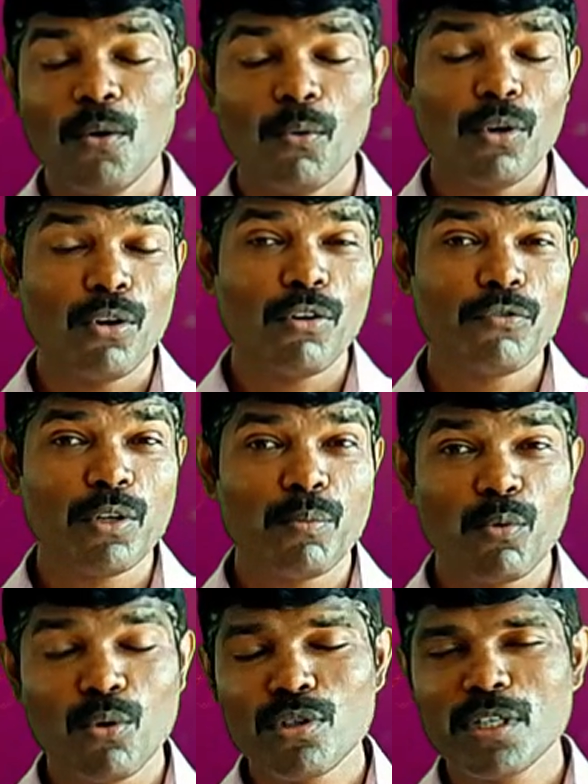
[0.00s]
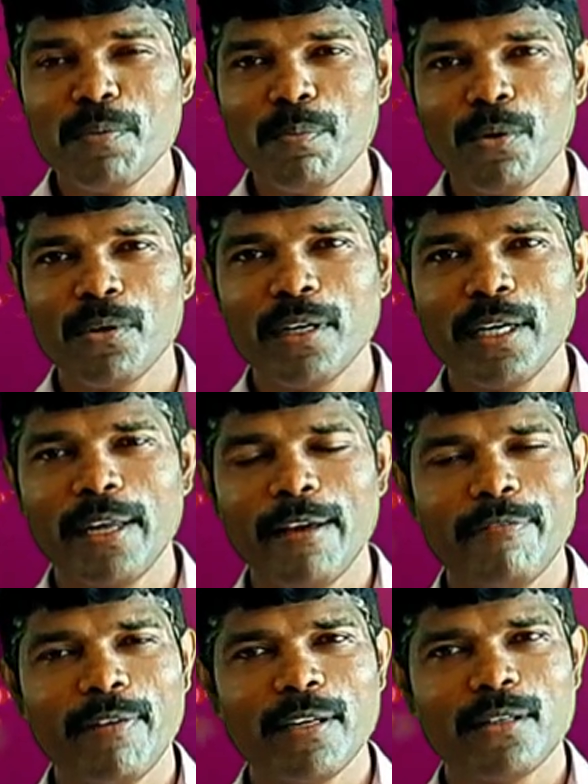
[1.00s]
One of the most important
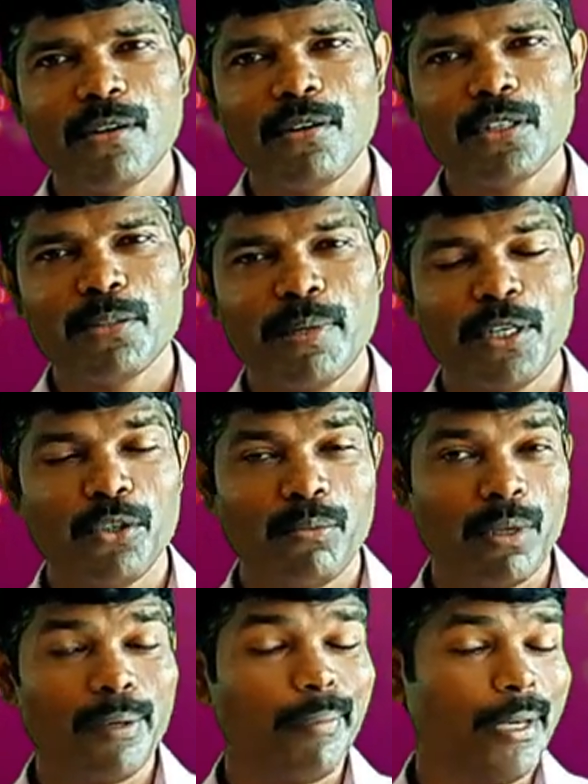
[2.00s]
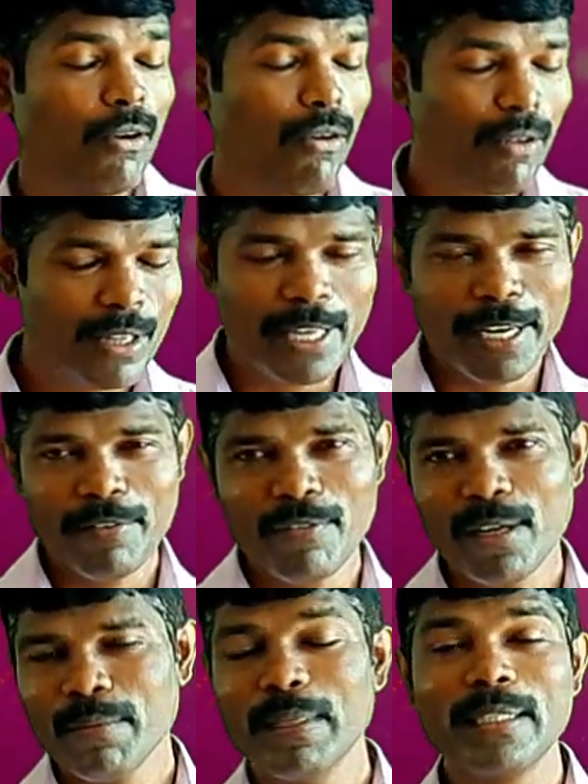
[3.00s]
effect caused by human being on the
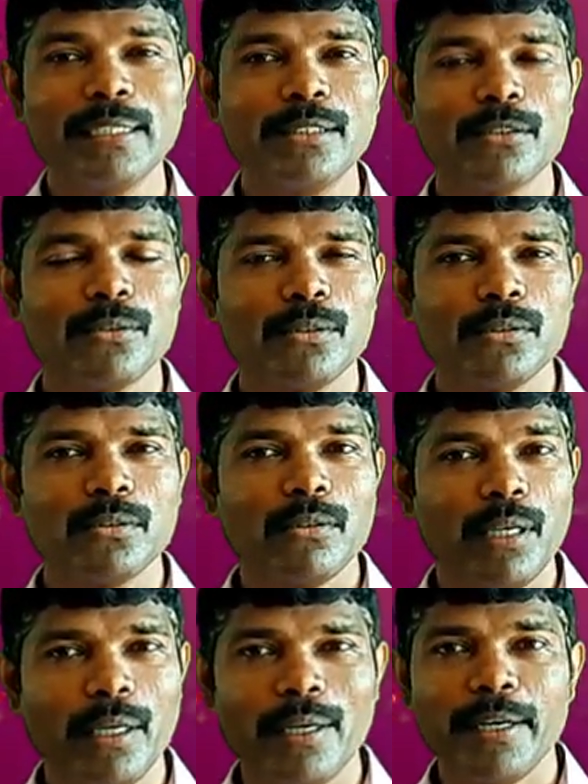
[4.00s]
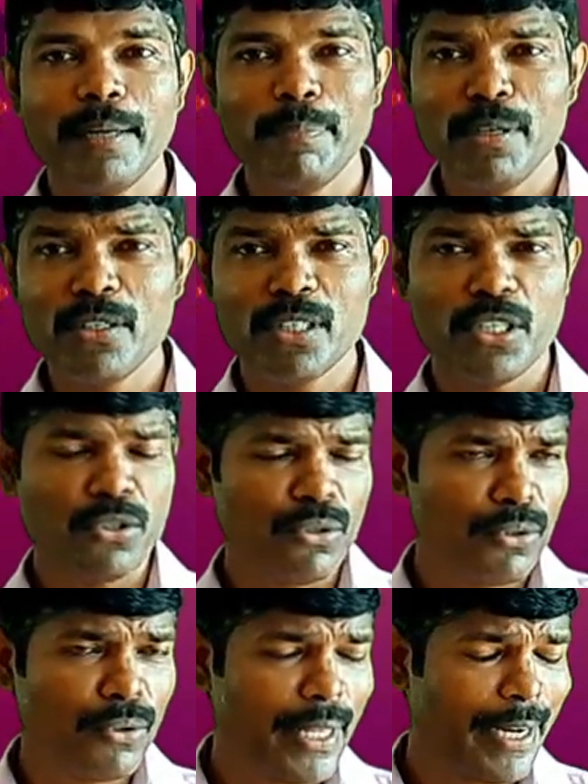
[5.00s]
environment is ozone layer depletion. You
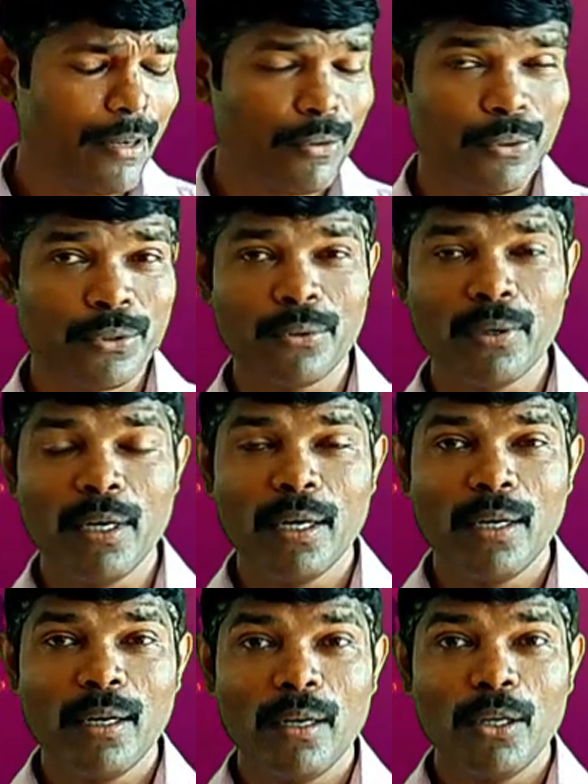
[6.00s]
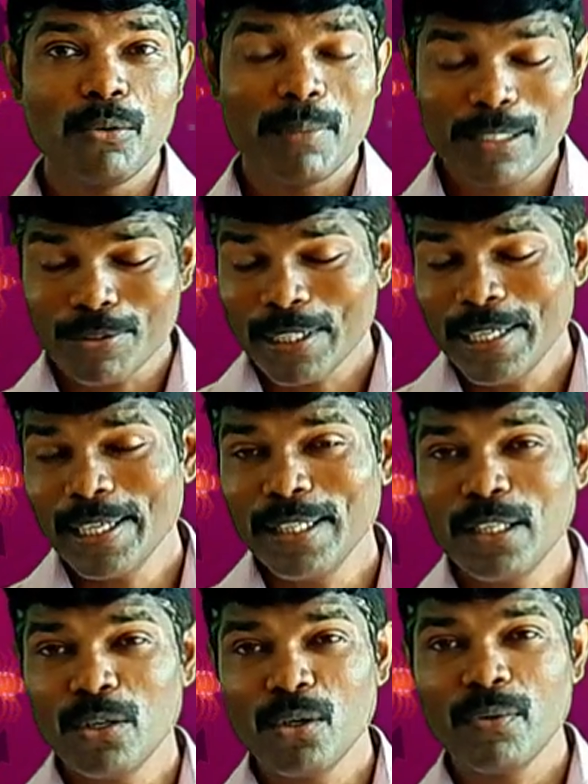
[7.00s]
know that ozone, you must have studied
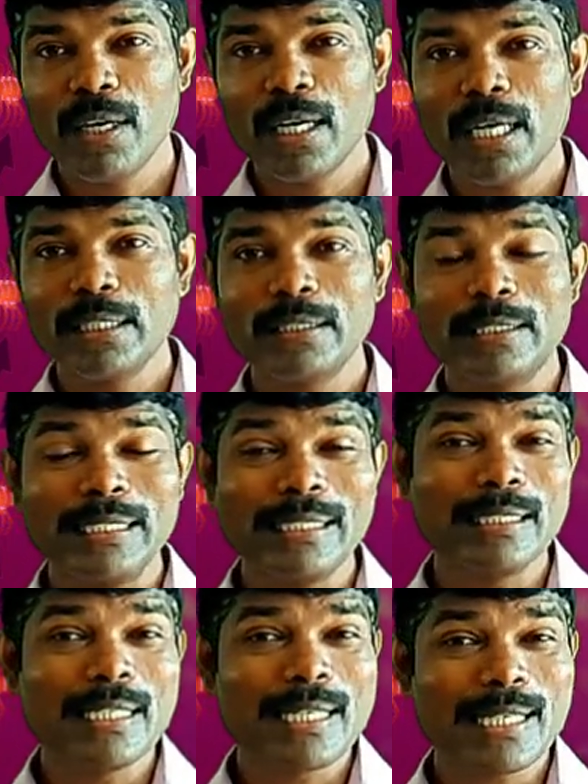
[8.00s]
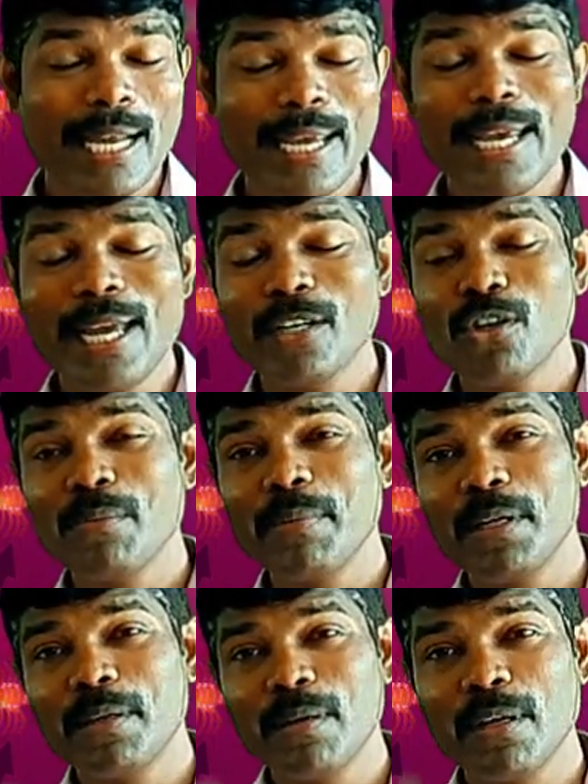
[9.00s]
in the lower classes, is a
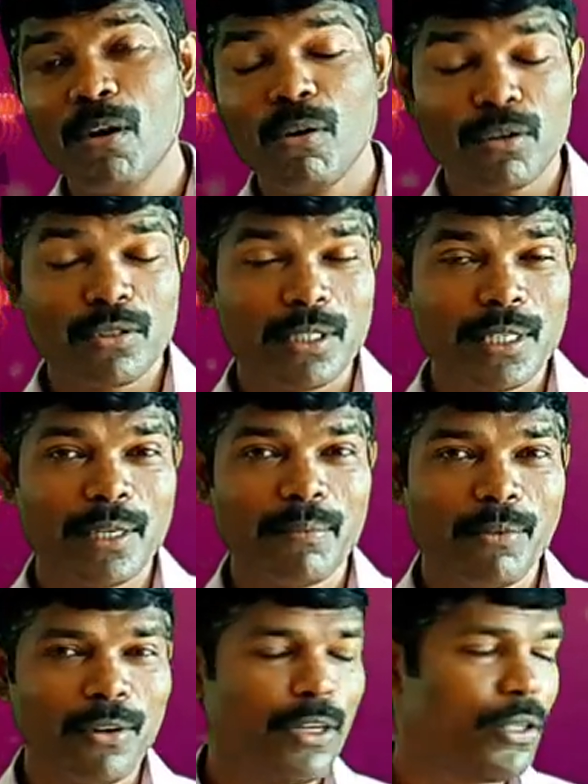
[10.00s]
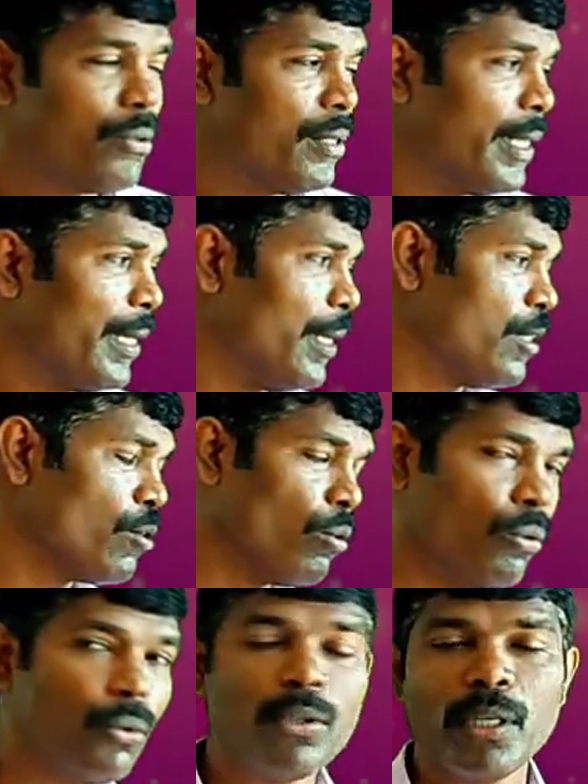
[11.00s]
triatomic oxygen molecule, that is
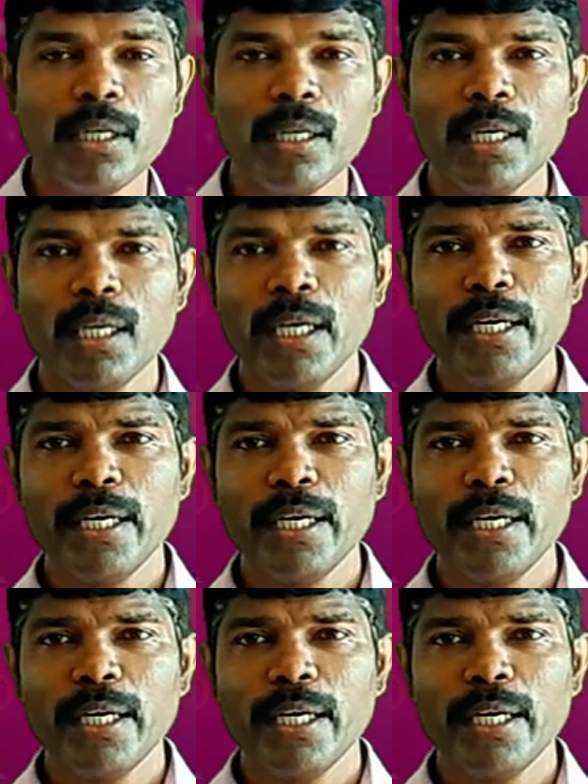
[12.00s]
O3.